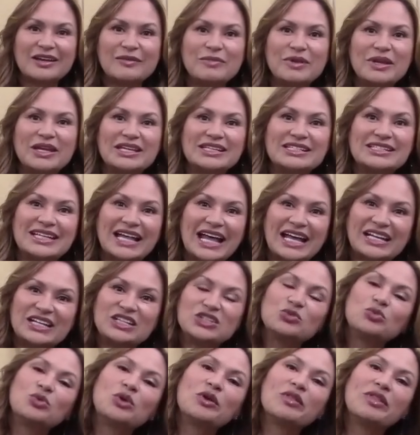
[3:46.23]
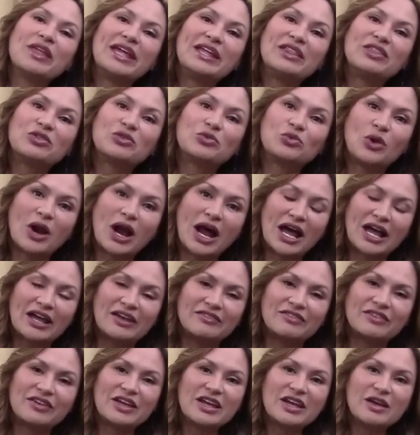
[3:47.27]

because that is where they thrive.